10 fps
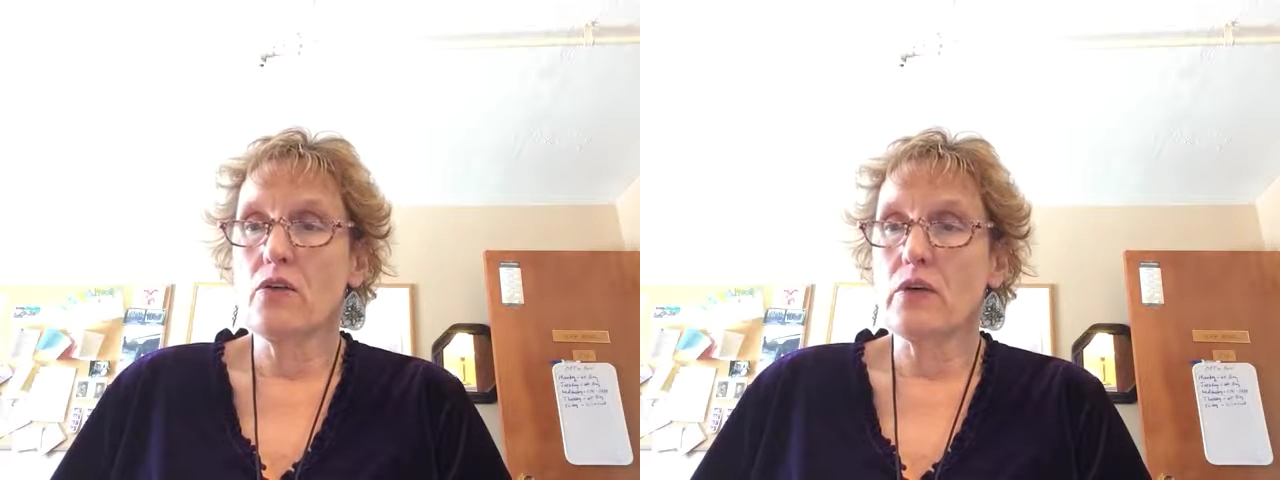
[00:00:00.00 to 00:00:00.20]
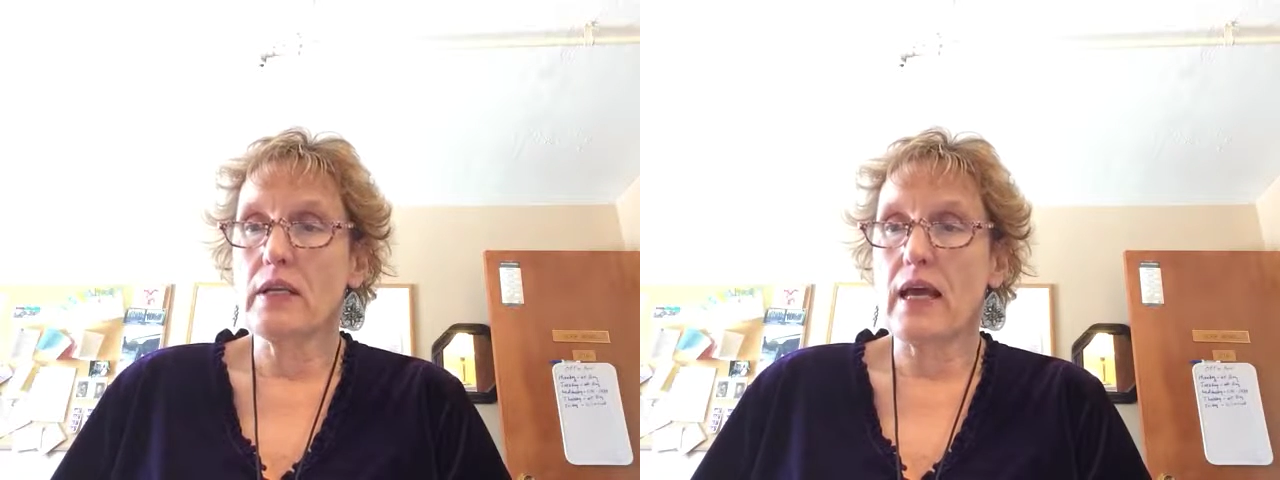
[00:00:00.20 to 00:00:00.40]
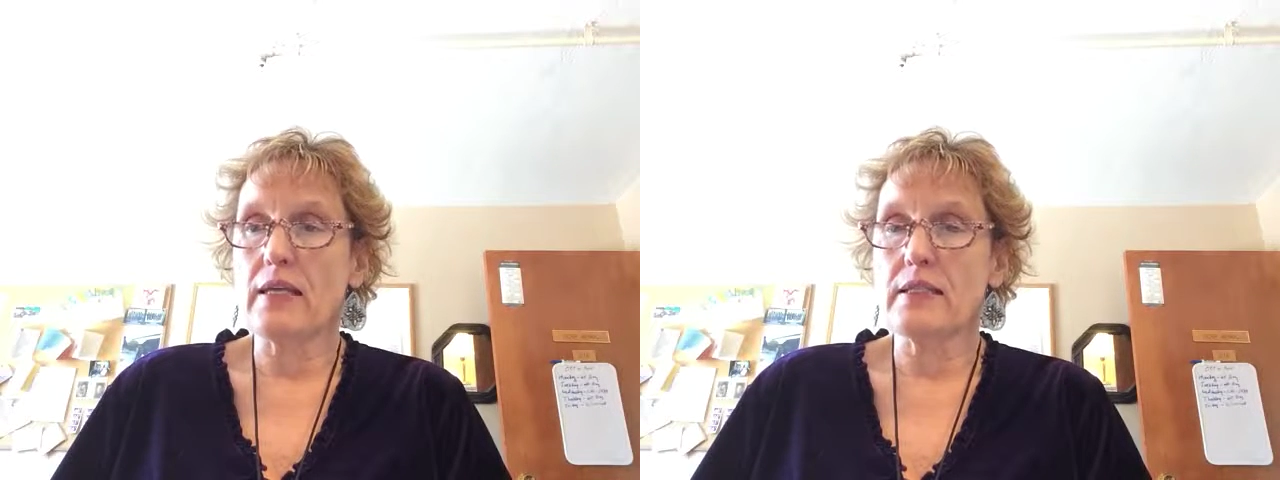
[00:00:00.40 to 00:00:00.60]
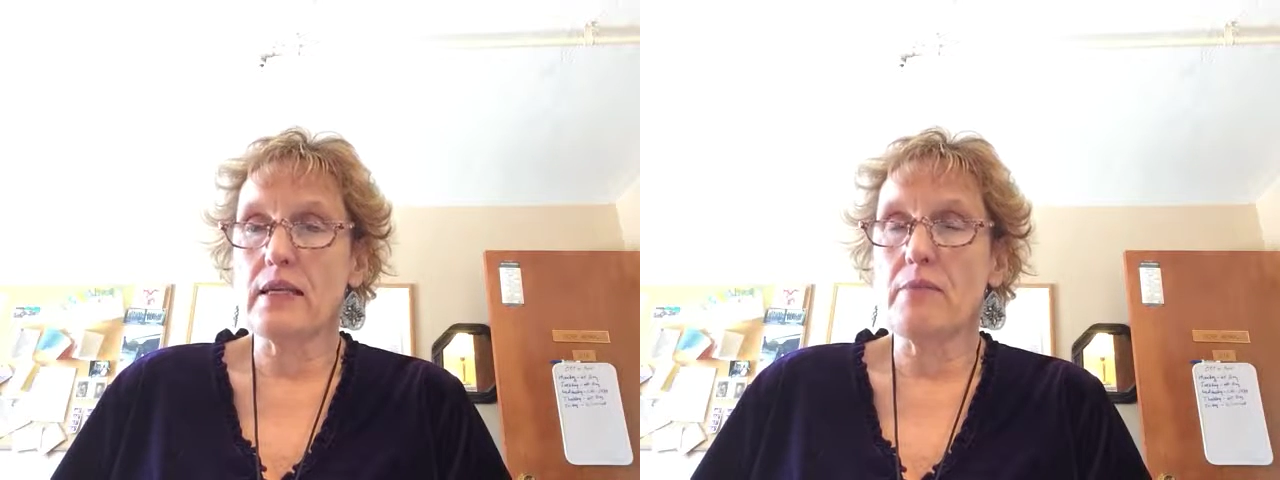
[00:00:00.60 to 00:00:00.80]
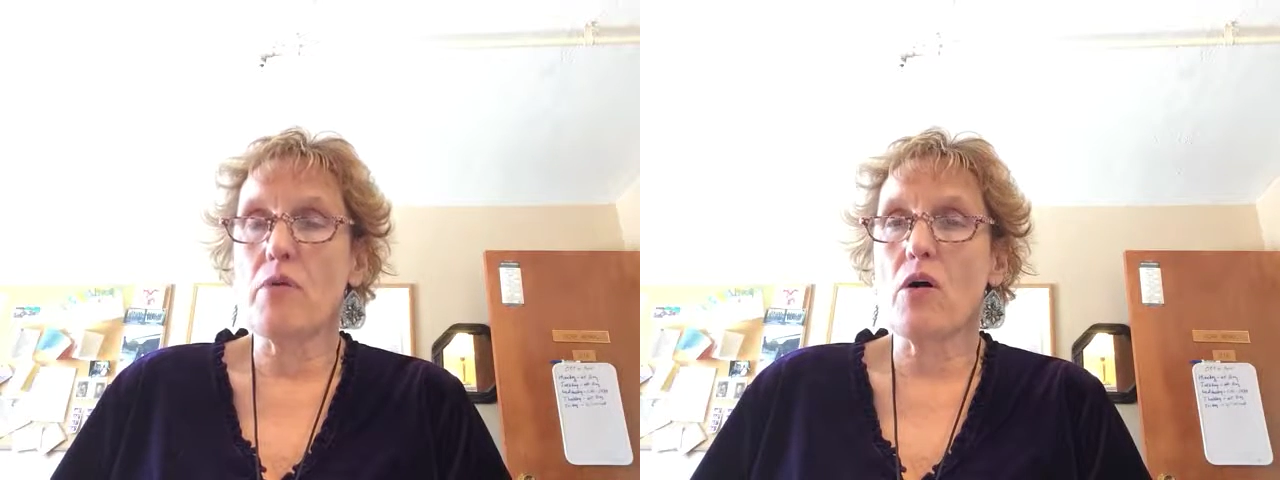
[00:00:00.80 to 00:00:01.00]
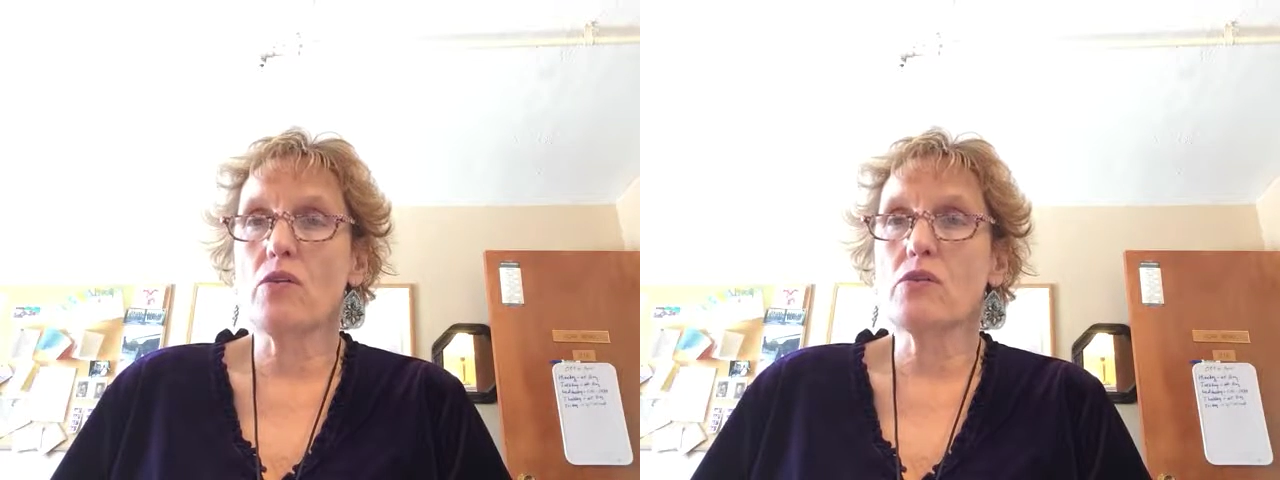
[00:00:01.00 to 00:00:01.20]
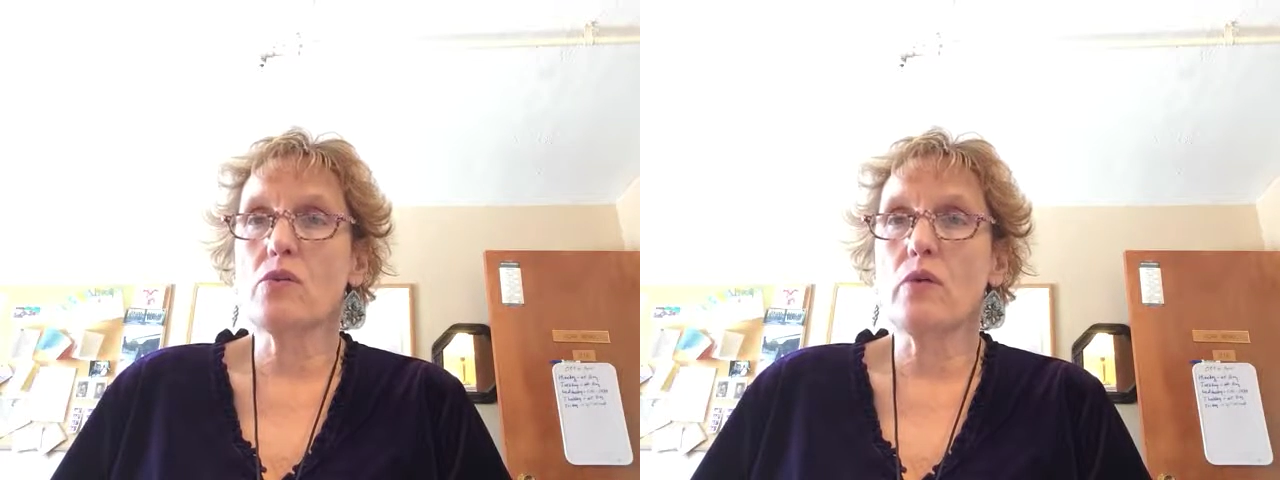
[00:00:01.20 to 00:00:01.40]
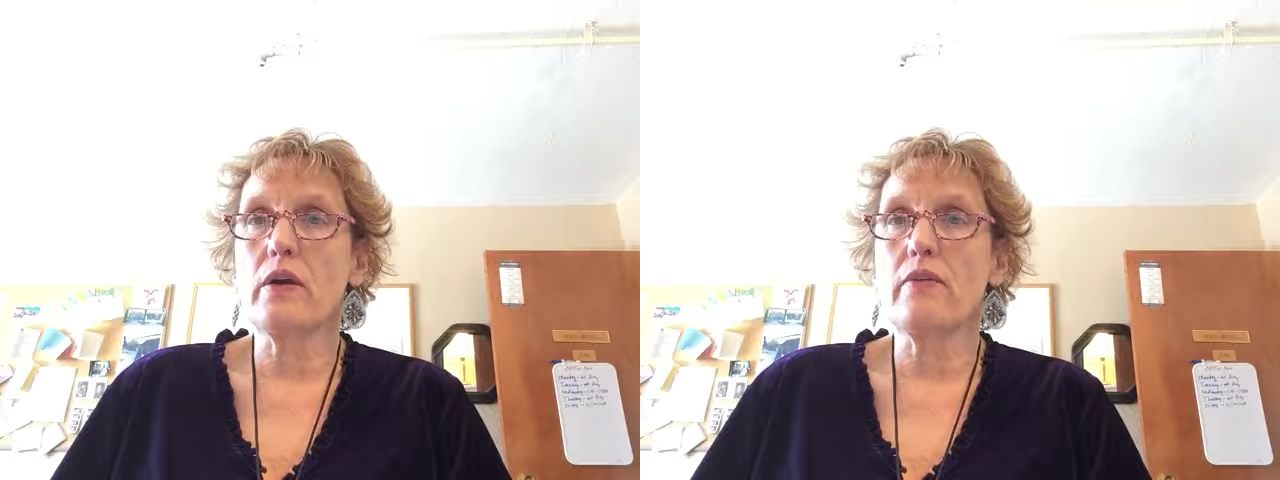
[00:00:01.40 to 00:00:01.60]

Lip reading: You can ask them. Also,